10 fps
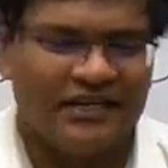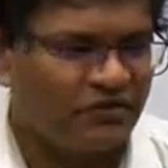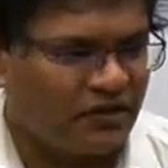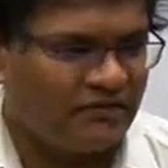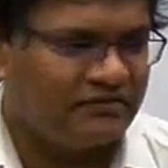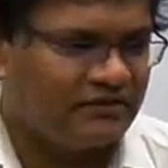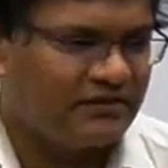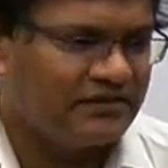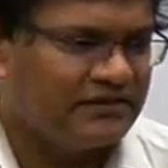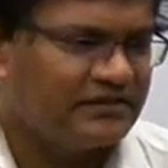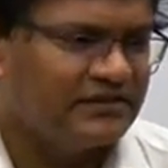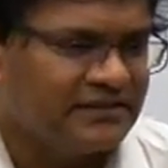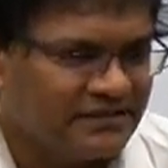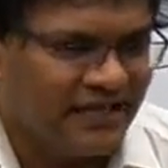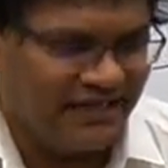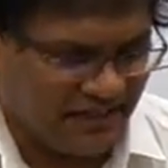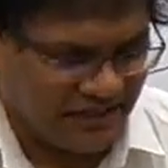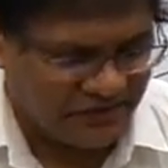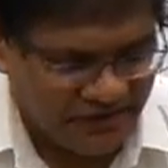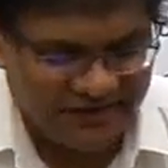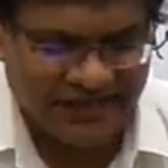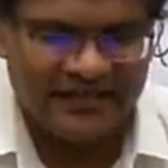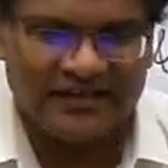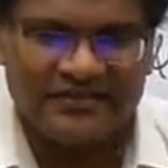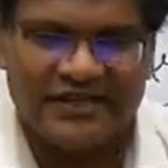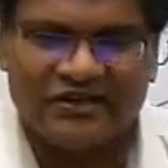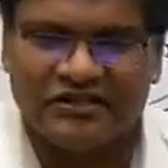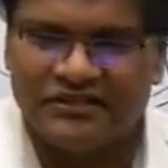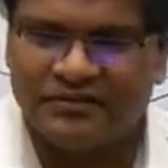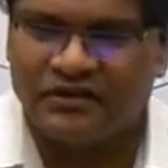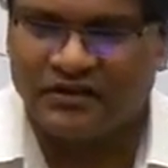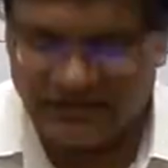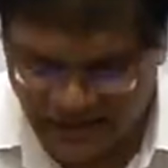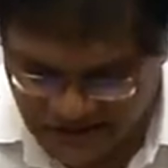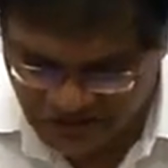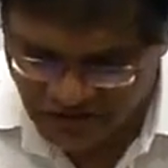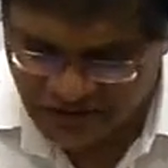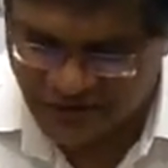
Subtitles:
That is how, and that is what second ERC talks about. Then you